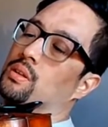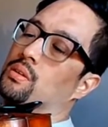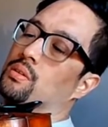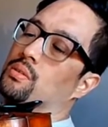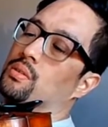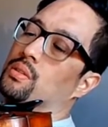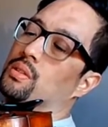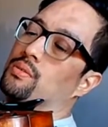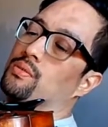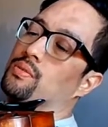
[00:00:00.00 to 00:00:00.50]

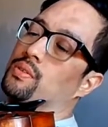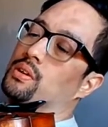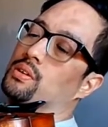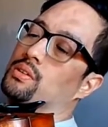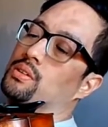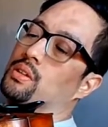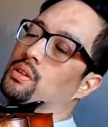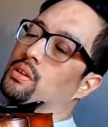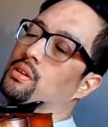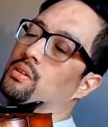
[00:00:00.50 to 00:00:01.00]
The
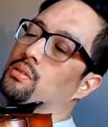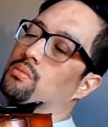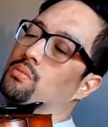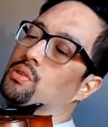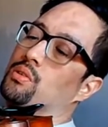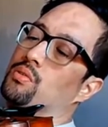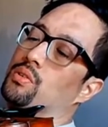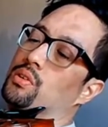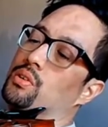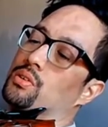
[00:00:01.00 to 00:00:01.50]
fingers that aren't
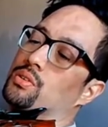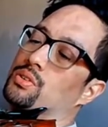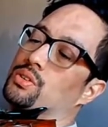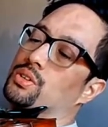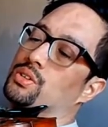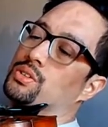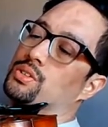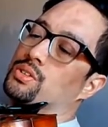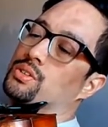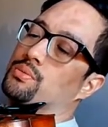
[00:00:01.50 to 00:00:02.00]
moving are
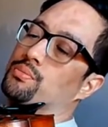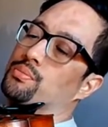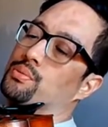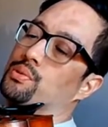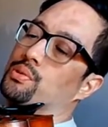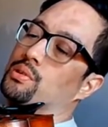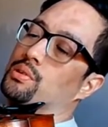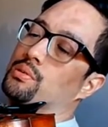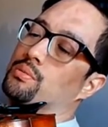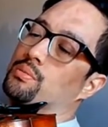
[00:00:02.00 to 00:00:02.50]
just as
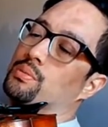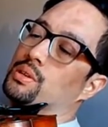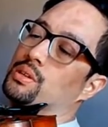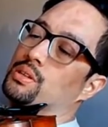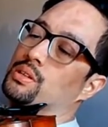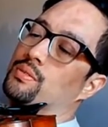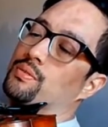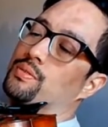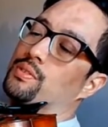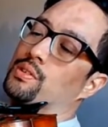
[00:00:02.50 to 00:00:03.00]
important,
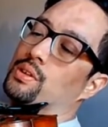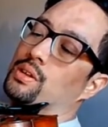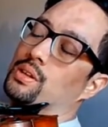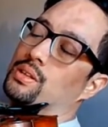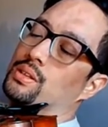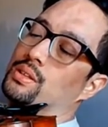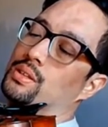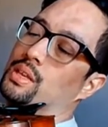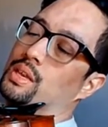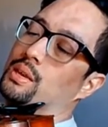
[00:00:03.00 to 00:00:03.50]
because if you can
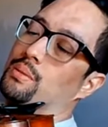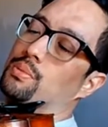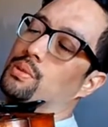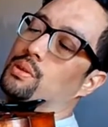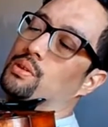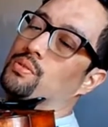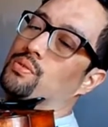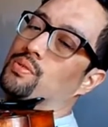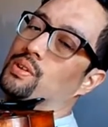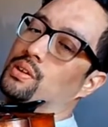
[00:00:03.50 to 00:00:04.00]
keep
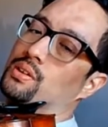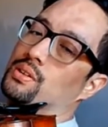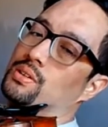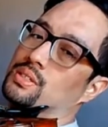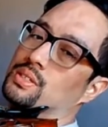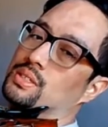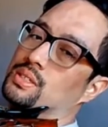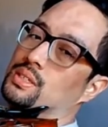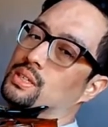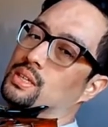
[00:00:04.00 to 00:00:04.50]
those fingers
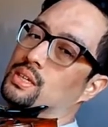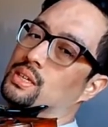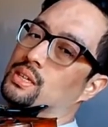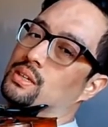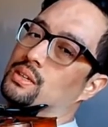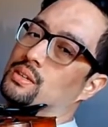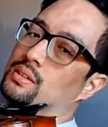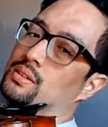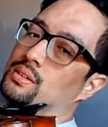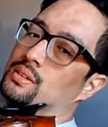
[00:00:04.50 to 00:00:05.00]

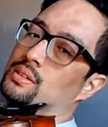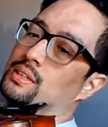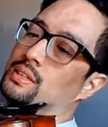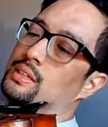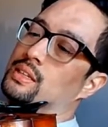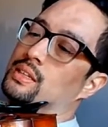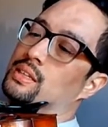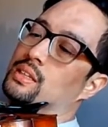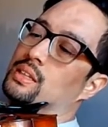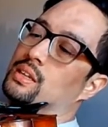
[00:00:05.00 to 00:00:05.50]
still,
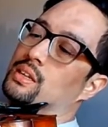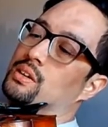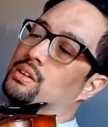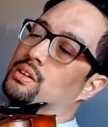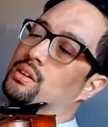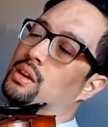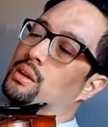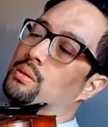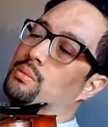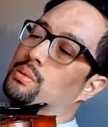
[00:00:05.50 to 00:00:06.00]
then
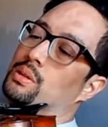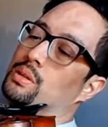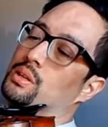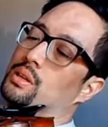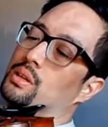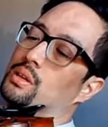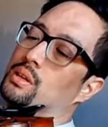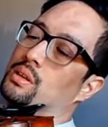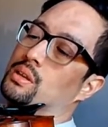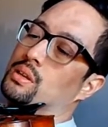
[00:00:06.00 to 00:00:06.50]
you're able
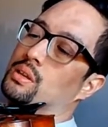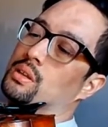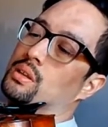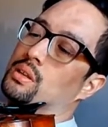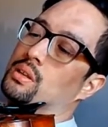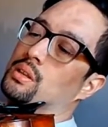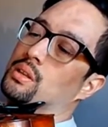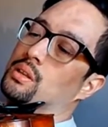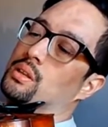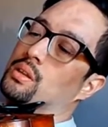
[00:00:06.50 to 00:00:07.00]
to
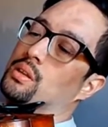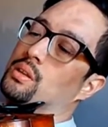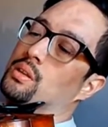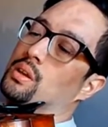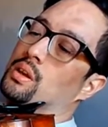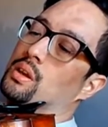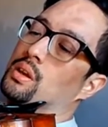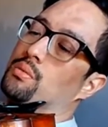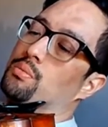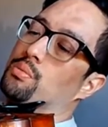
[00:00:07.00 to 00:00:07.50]

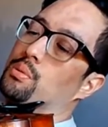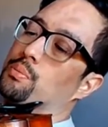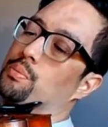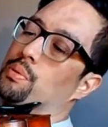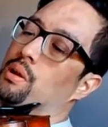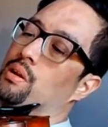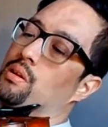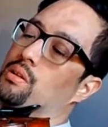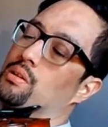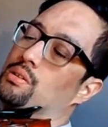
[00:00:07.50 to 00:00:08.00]
kind of
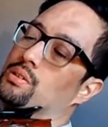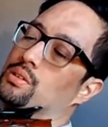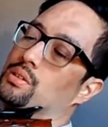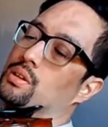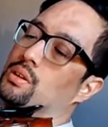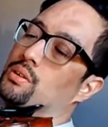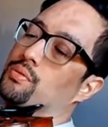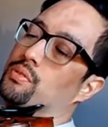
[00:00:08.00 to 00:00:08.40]
prepare yourself for